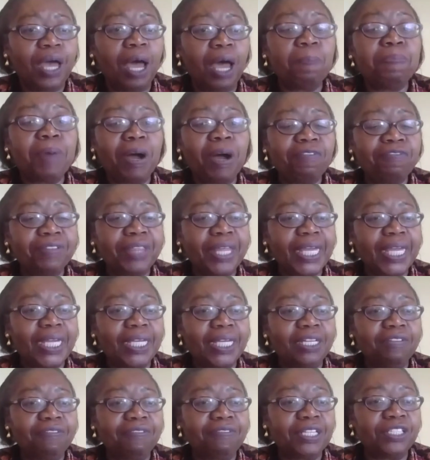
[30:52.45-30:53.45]
the
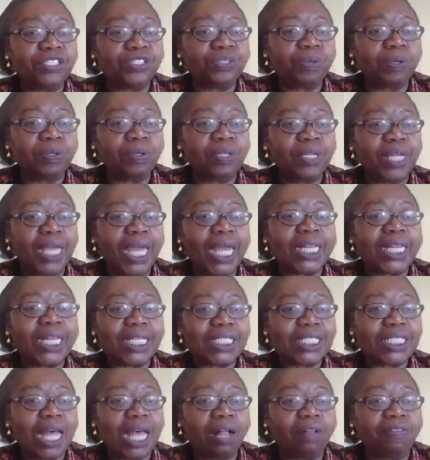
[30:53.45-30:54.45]
individual and
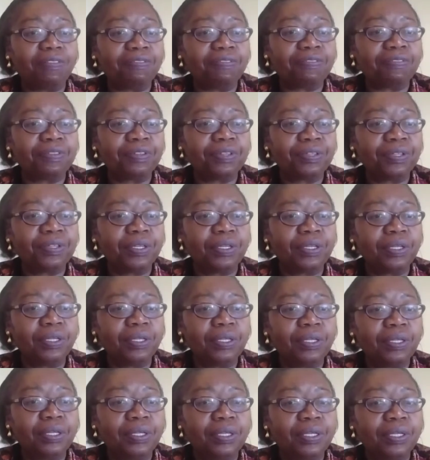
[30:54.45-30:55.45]
the self.
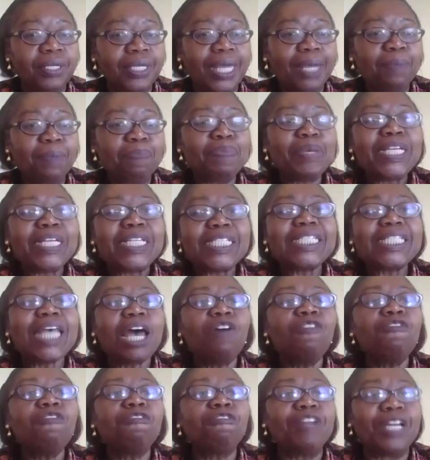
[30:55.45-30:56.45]
Be
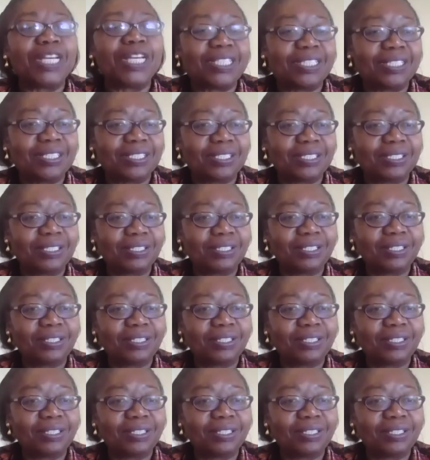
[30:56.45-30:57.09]
selfless.